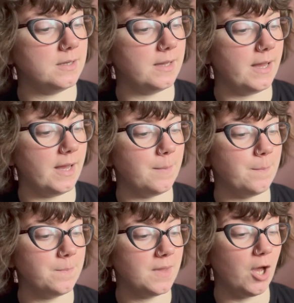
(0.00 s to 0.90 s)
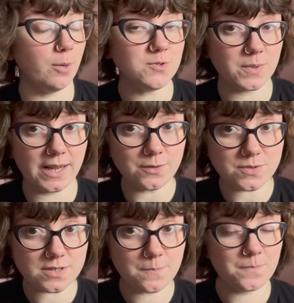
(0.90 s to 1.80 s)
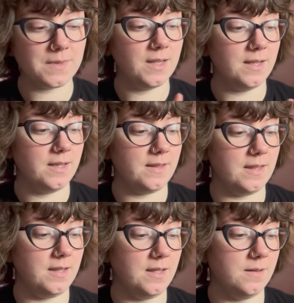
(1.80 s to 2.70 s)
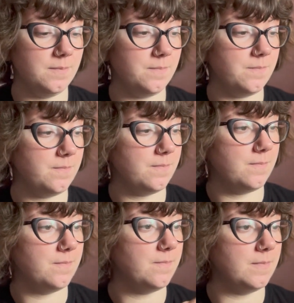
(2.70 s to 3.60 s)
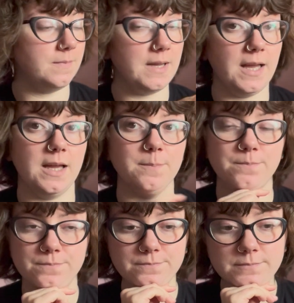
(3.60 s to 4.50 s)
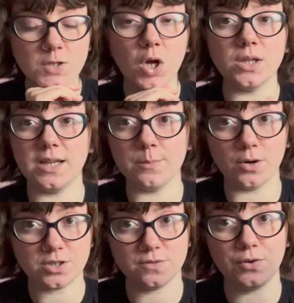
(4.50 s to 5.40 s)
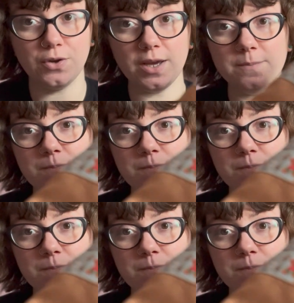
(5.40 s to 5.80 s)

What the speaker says: a homespun house, the holiday box of Hygge.